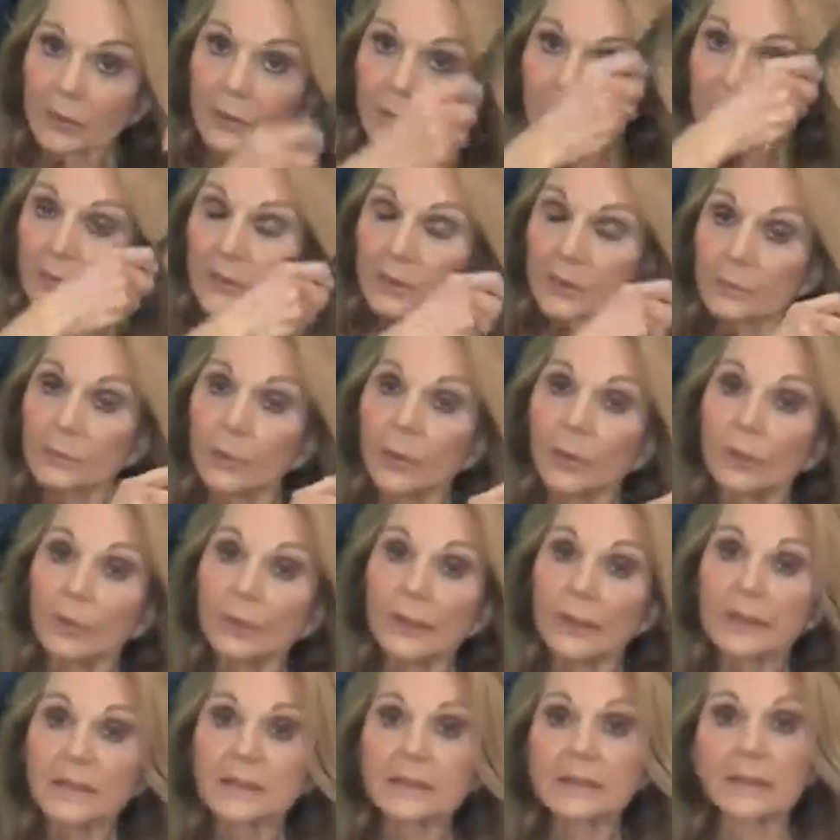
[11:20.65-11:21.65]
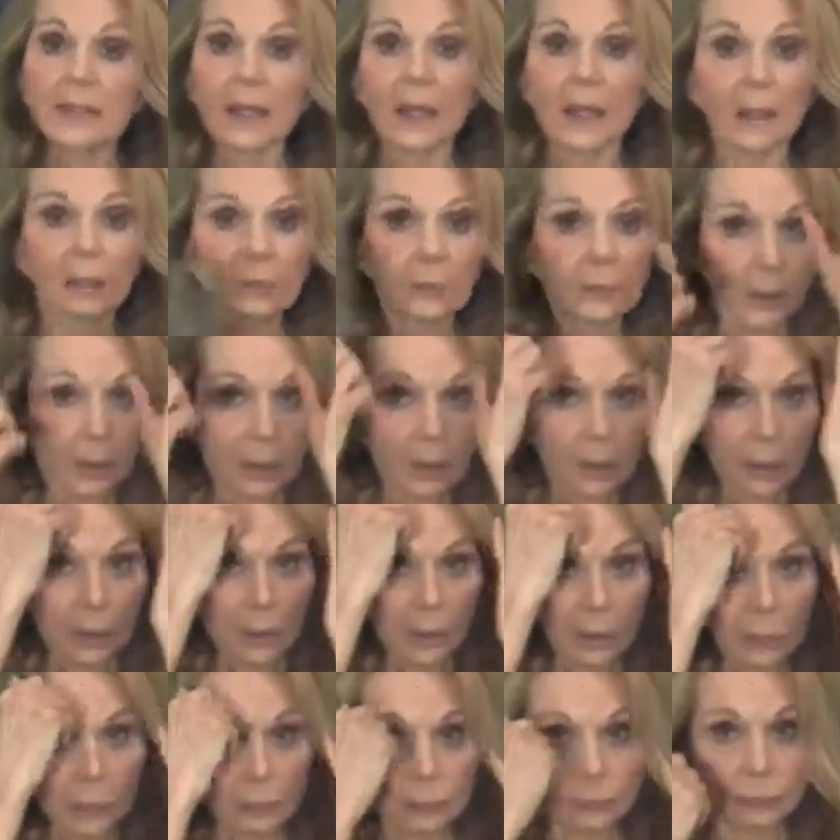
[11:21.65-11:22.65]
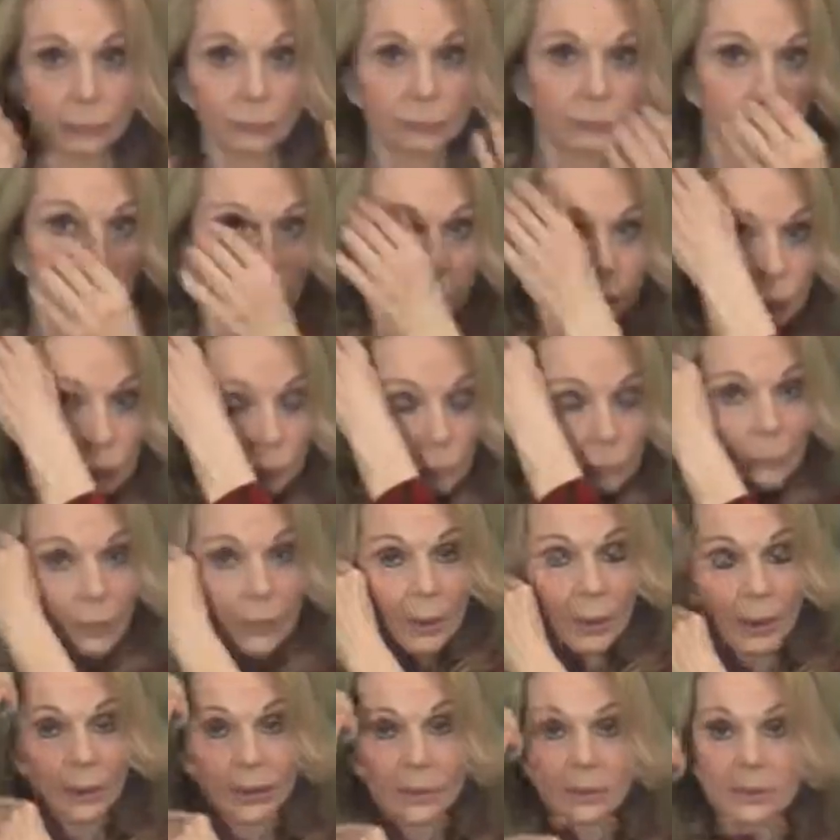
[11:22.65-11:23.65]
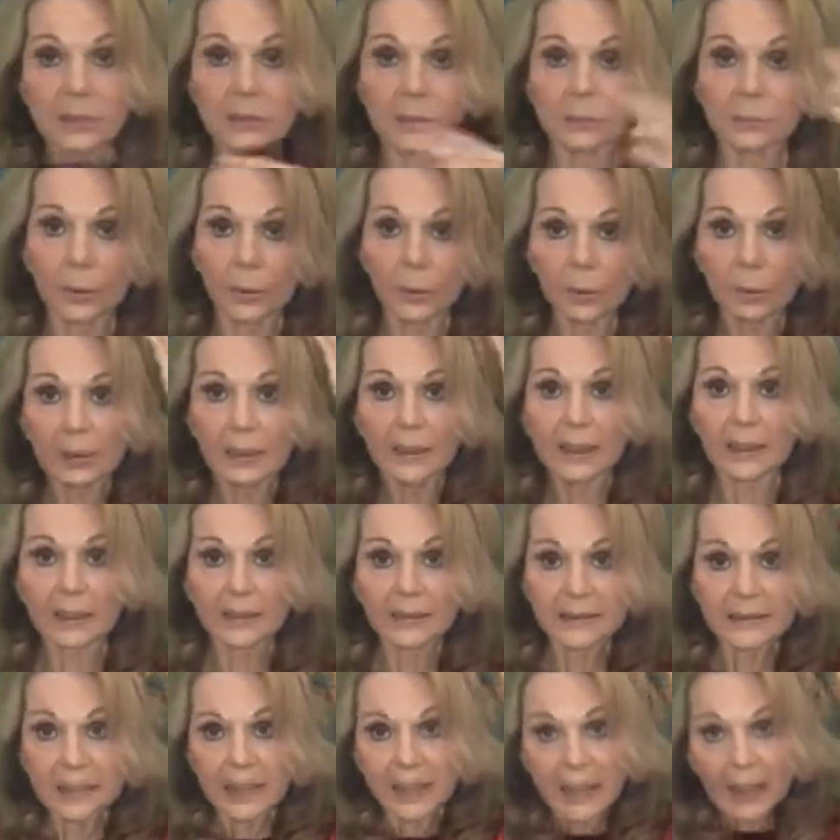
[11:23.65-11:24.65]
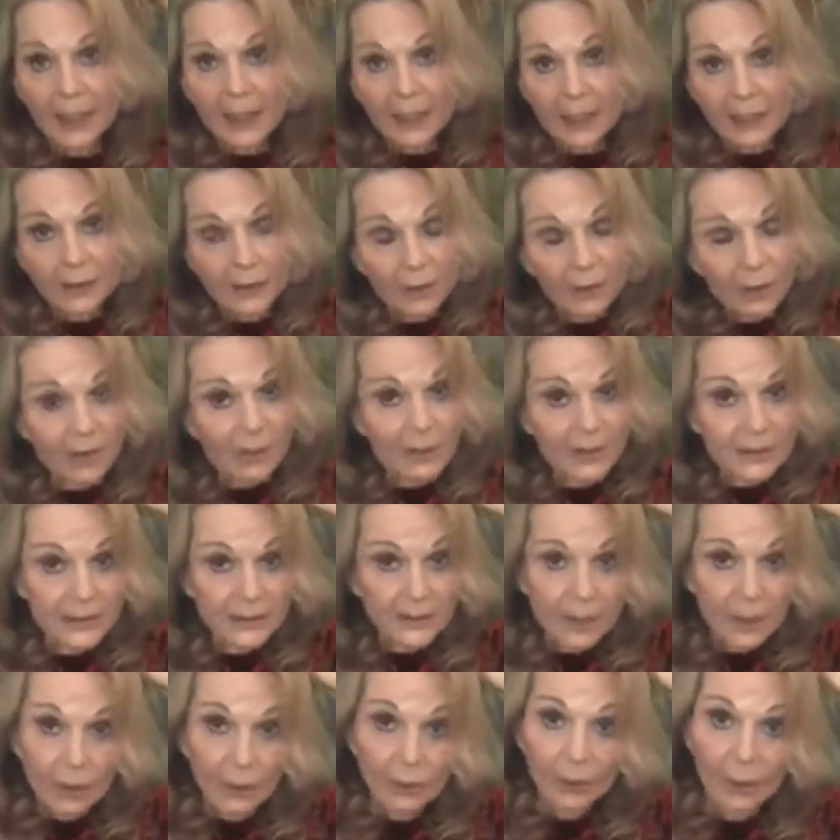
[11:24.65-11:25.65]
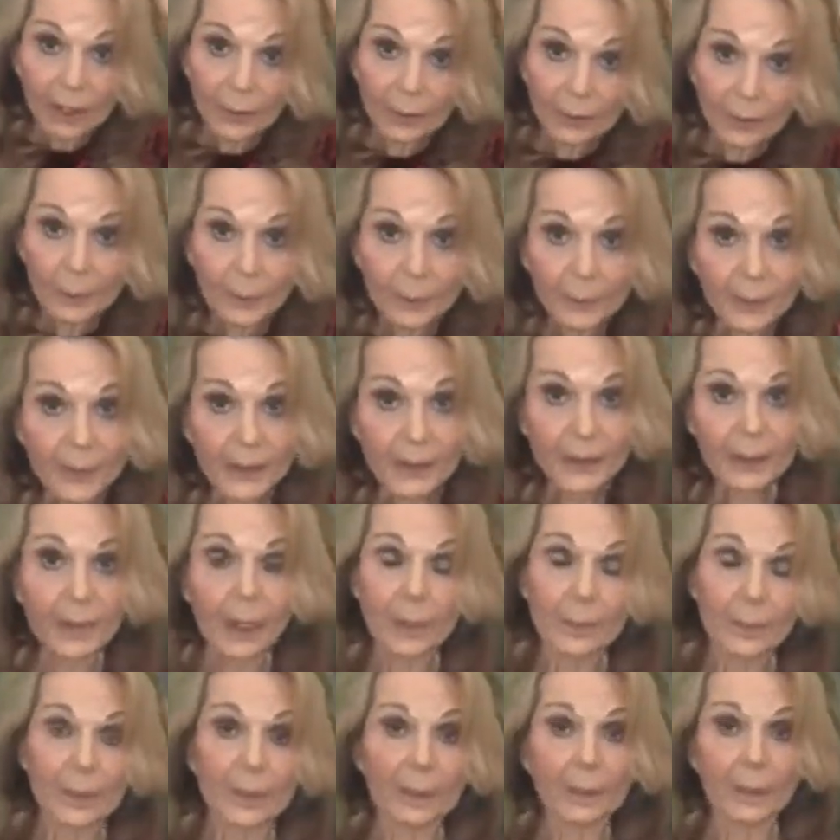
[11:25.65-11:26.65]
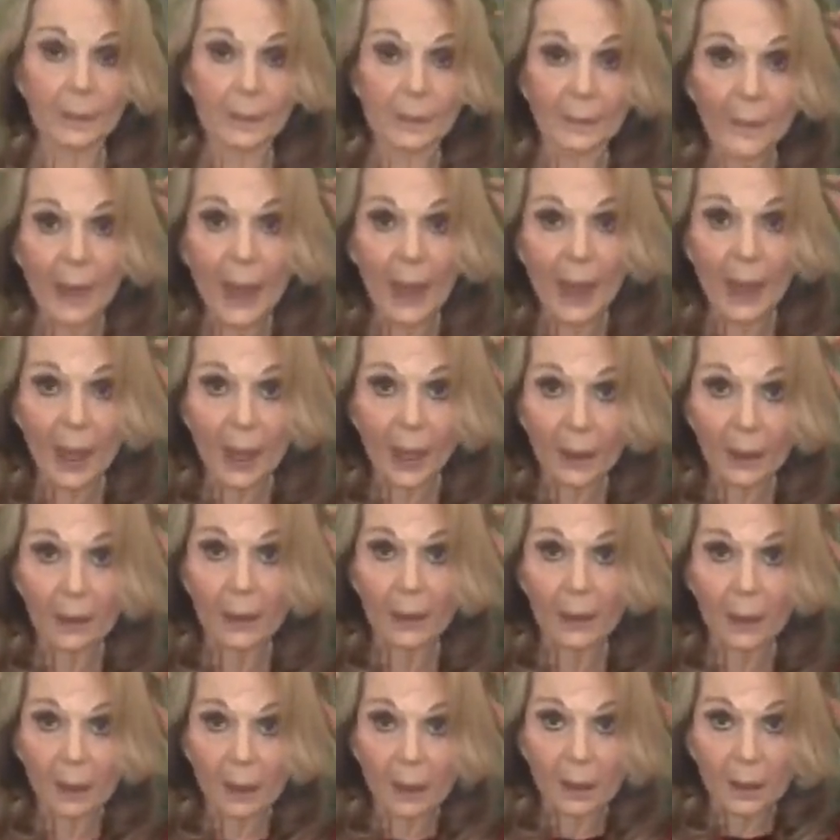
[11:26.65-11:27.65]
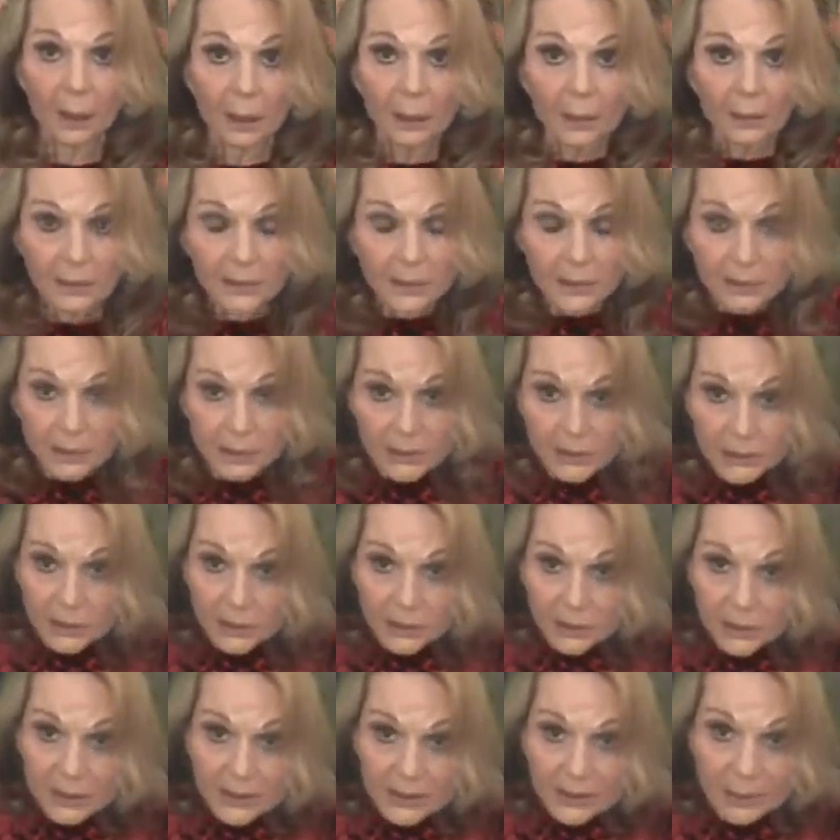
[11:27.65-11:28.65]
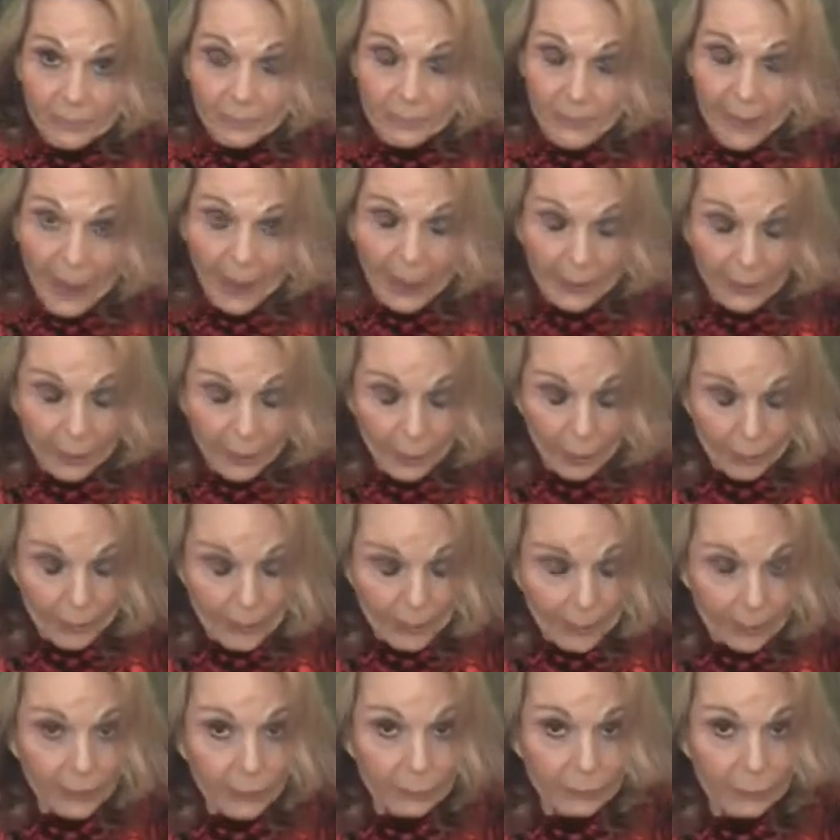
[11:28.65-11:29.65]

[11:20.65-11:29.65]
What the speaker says: to smooth this down here and smooth this, and also I will pick it up in the back to do some back combing.